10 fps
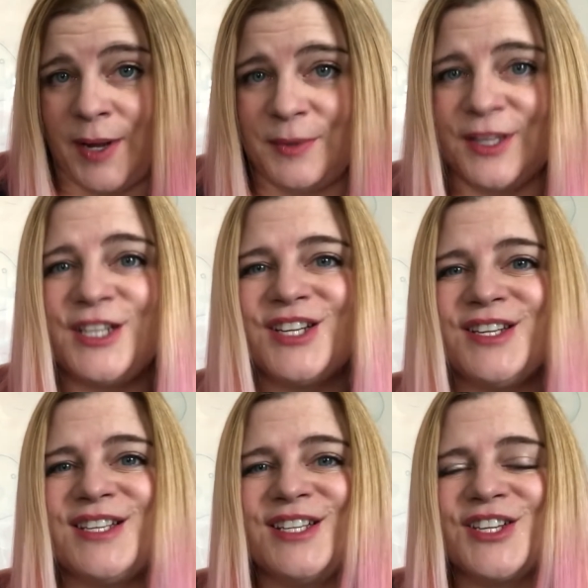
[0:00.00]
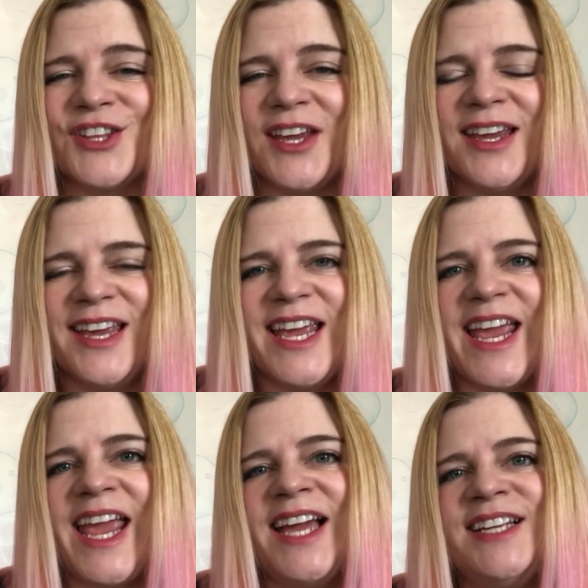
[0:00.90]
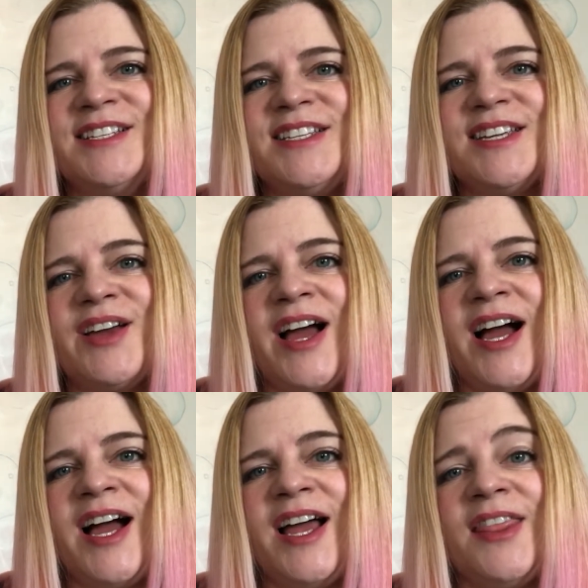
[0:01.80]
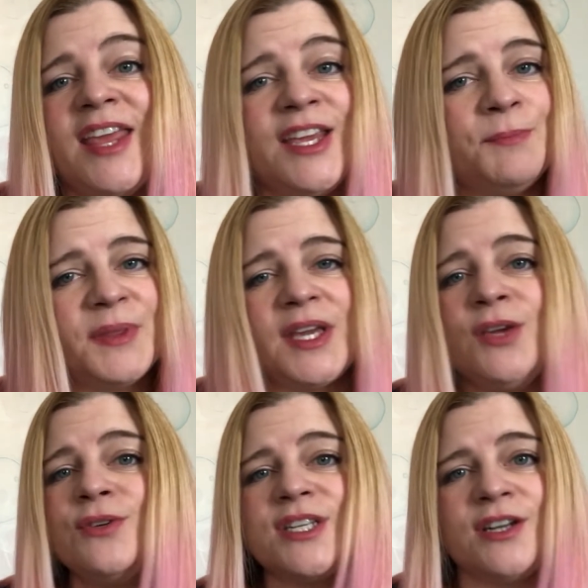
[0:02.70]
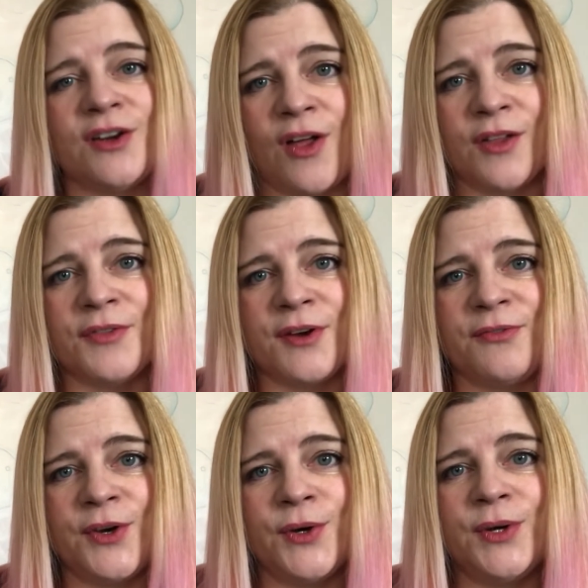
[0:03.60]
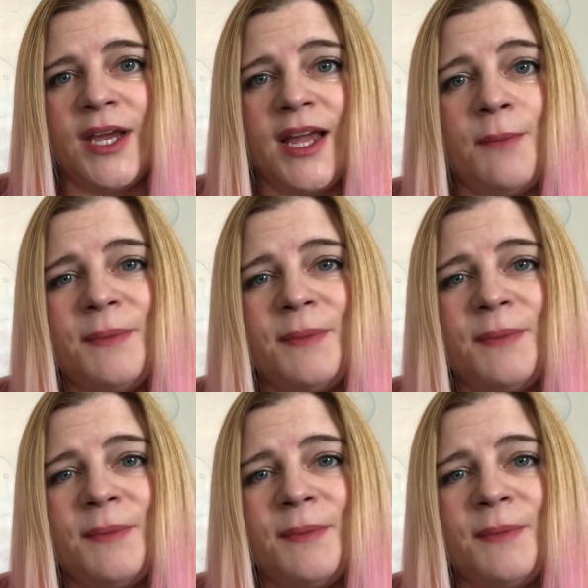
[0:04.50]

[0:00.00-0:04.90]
population essentially. But they used it in all of their food.